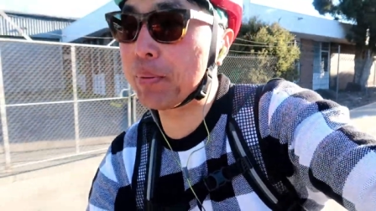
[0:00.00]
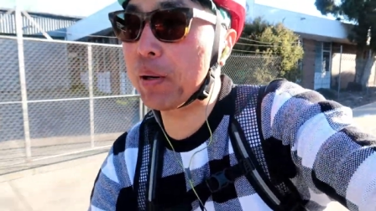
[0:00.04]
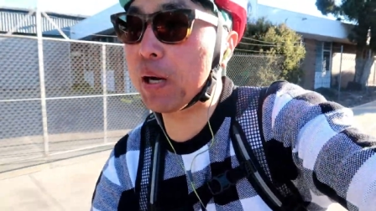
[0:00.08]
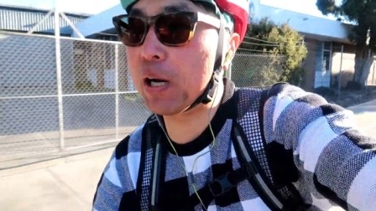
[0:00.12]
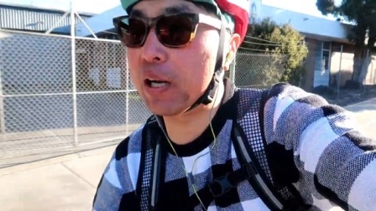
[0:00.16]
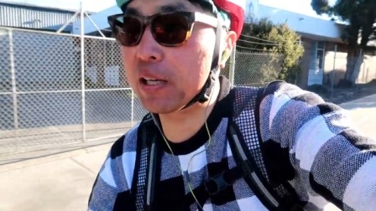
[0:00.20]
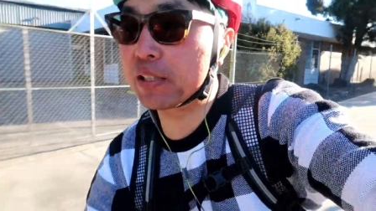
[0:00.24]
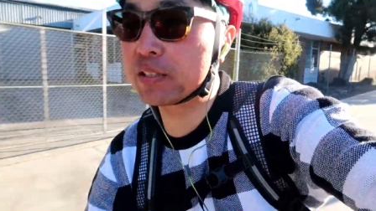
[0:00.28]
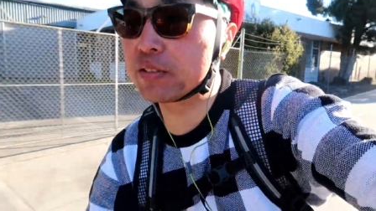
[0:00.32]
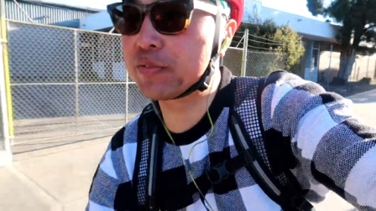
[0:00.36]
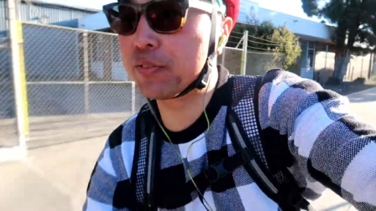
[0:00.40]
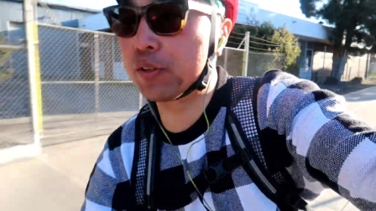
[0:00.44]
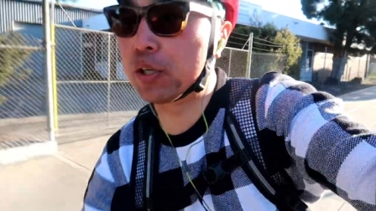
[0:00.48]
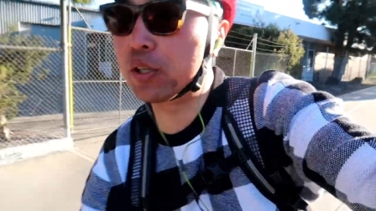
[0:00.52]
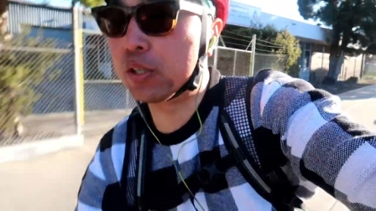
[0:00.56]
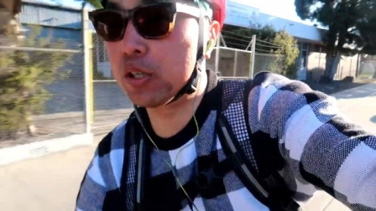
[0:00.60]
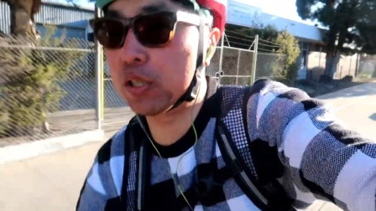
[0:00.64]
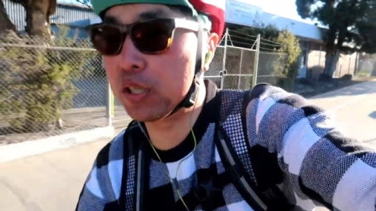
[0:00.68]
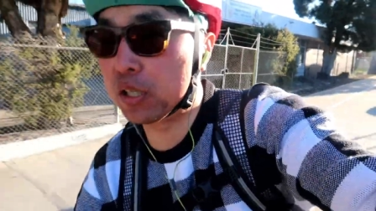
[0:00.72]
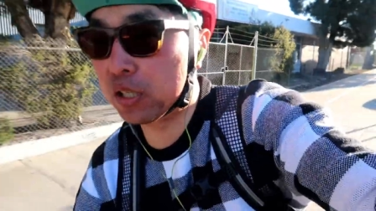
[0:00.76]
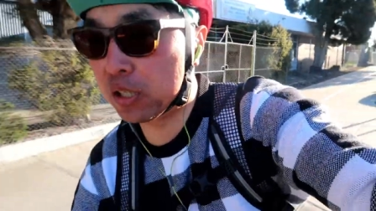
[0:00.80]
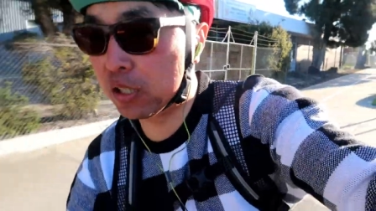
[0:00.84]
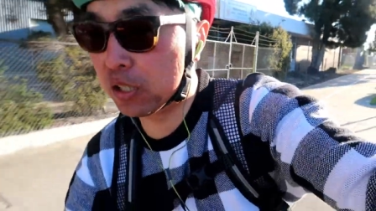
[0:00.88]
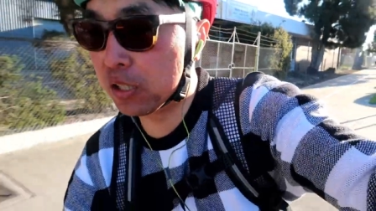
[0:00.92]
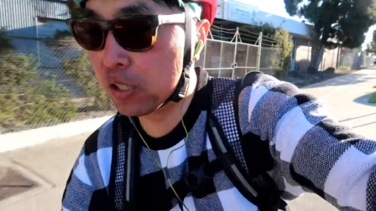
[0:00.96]
bikes
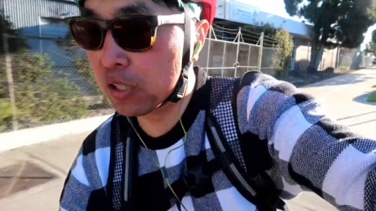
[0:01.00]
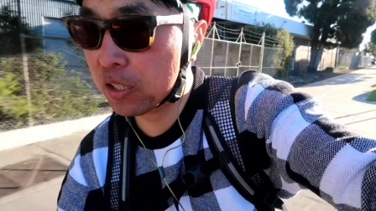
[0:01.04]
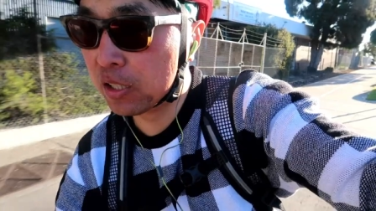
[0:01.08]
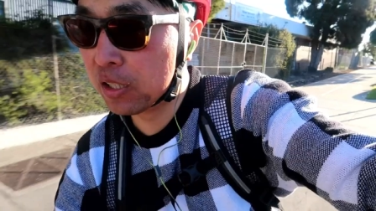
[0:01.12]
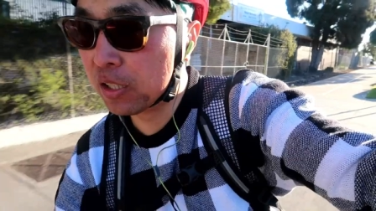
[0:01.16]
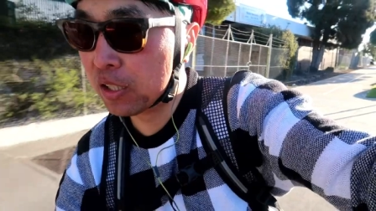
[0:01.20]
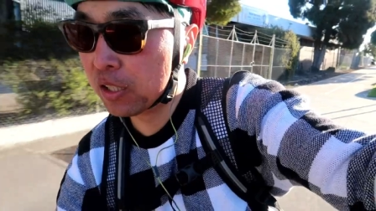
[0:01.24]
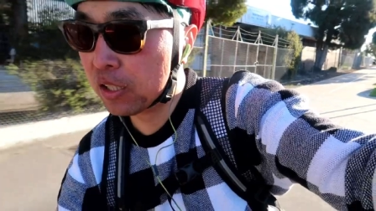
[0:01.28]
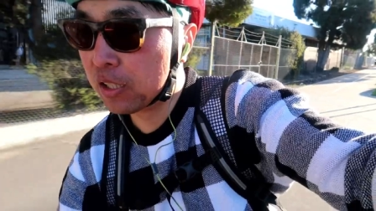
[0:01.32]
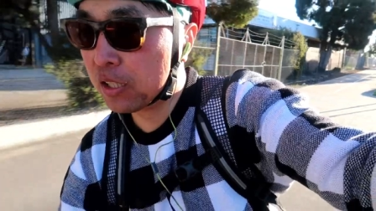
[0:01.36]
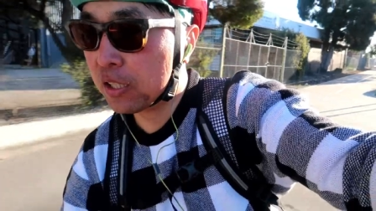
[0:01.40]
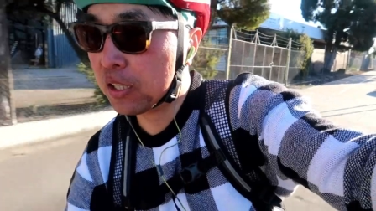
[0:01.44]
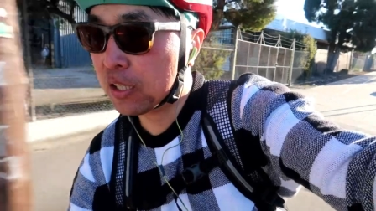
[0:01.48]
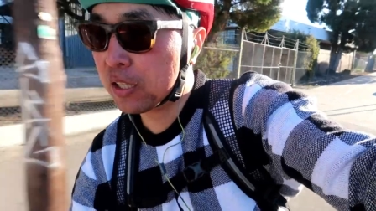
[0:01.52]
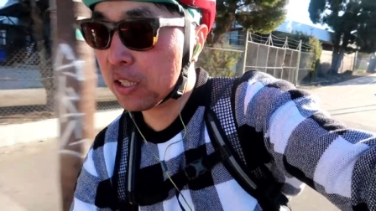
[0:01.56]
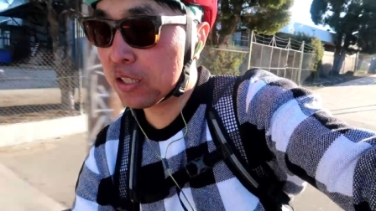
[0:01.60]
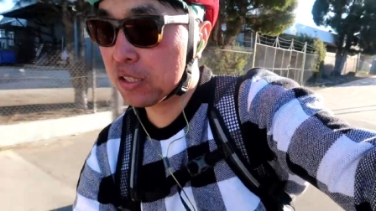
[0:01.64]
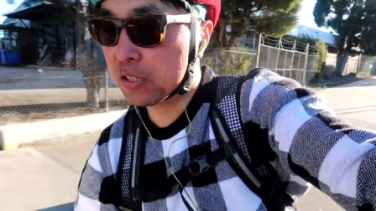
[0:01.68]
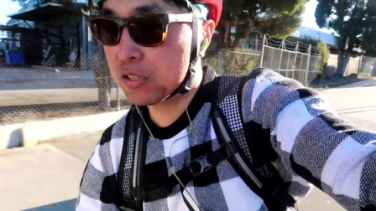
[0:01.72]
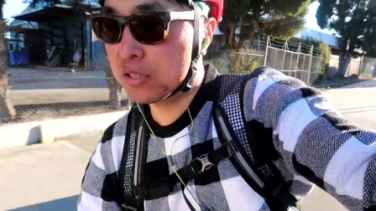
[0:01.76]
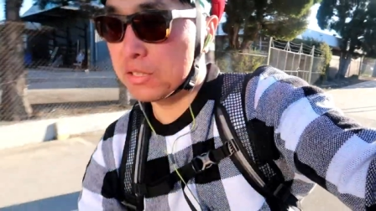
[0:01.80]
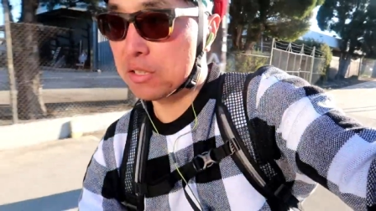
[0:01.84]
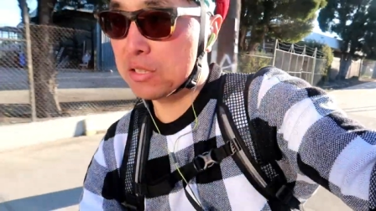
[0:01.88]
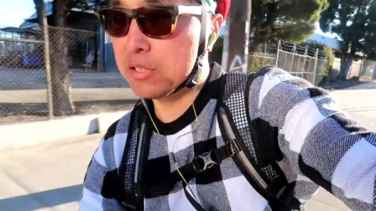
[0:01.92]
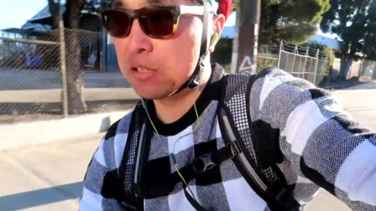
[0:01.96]
for
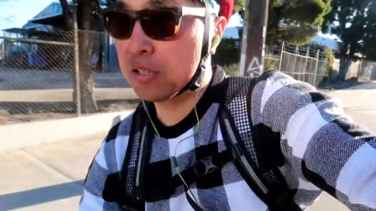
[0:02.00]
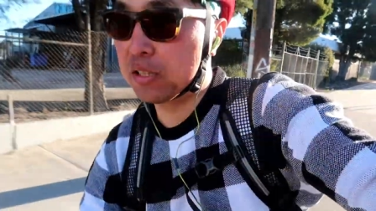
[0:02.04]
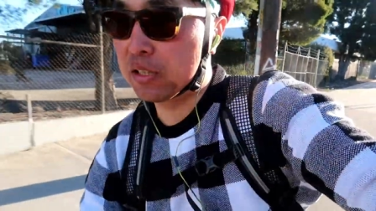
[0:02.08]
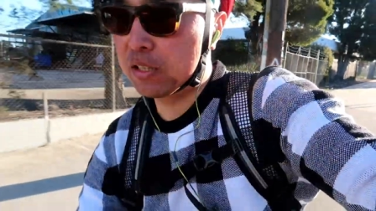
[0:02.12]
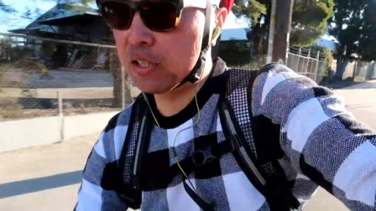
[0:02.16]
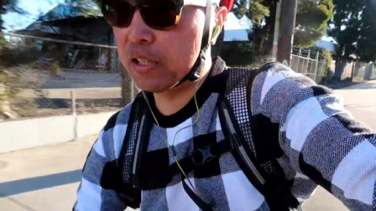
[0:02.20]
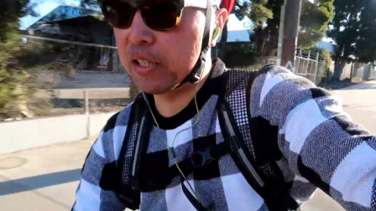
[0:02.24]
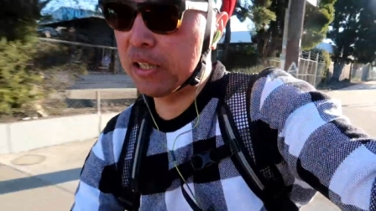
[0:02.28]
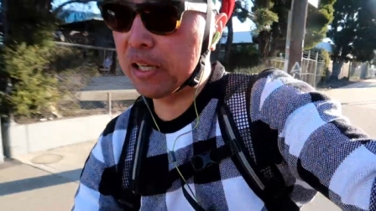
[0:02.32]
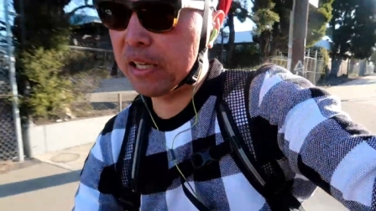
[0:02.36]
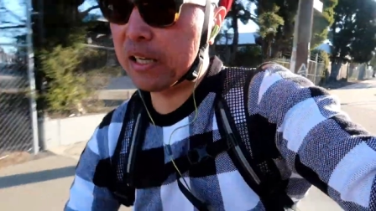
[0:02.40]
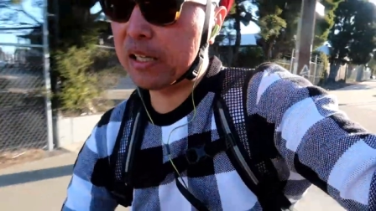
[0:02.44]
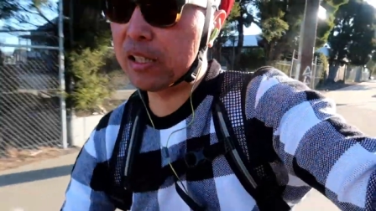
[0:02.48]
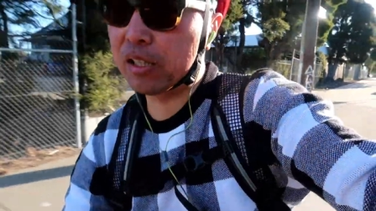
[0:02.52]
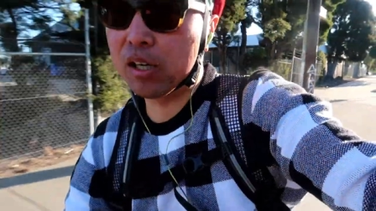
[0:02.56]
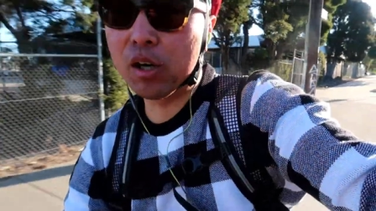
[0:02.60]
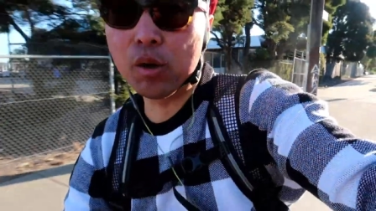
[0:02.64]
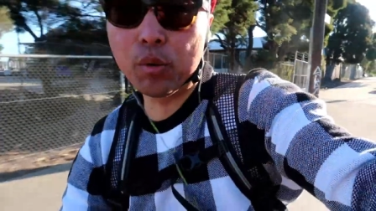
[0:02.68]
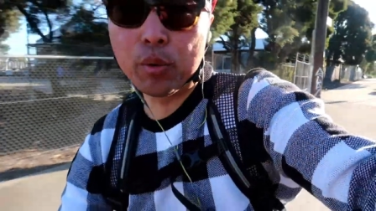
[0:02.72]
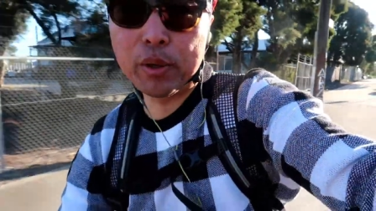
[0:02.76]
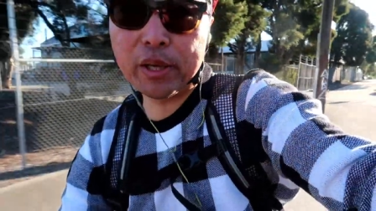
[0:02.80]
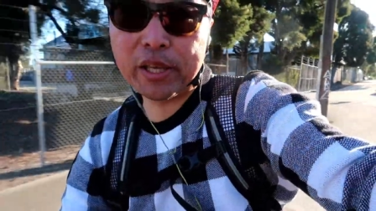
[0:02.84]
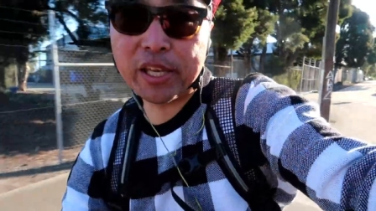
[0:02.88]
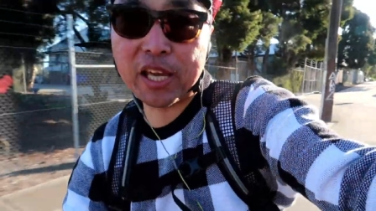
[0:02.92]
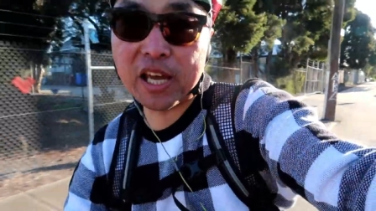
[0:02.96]
the
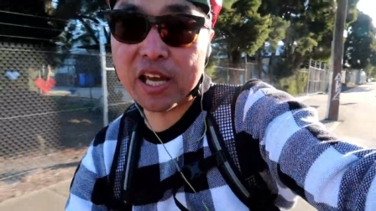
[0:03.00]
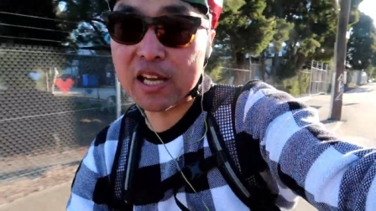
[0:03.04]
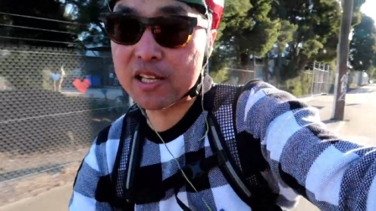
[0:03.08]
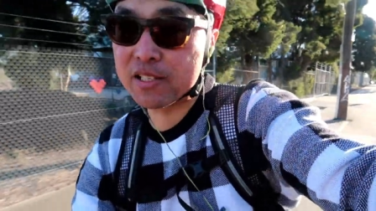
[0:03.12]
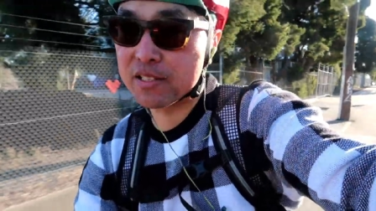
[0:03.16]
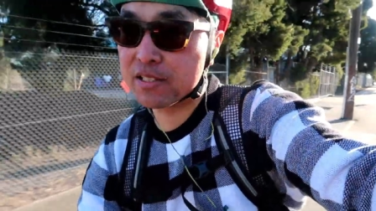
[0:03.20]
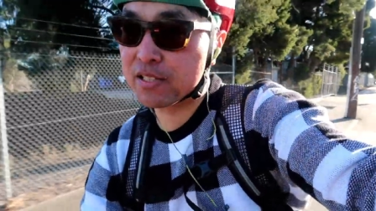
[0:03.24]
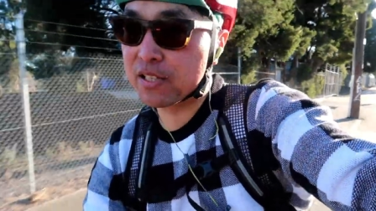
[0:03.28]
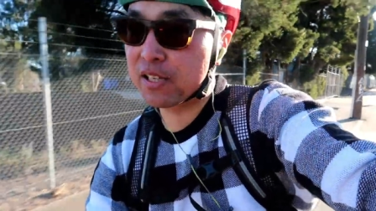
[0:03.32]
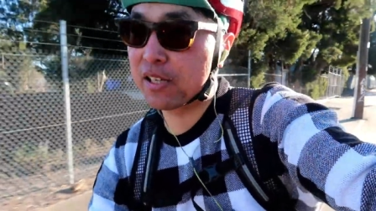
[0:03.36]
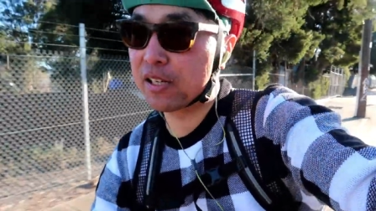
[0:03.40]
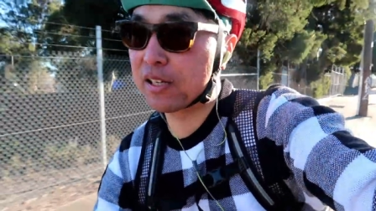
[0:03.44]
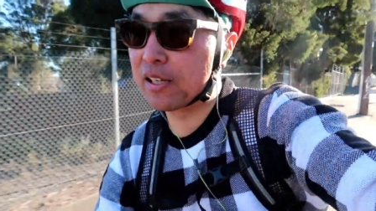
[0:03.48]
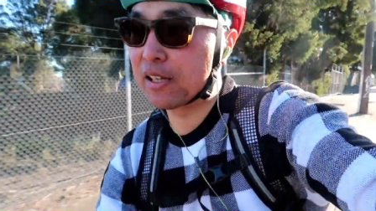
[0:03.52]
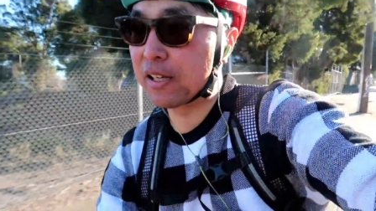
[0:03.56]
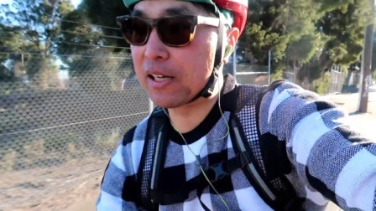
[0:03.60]
whole weekend, 3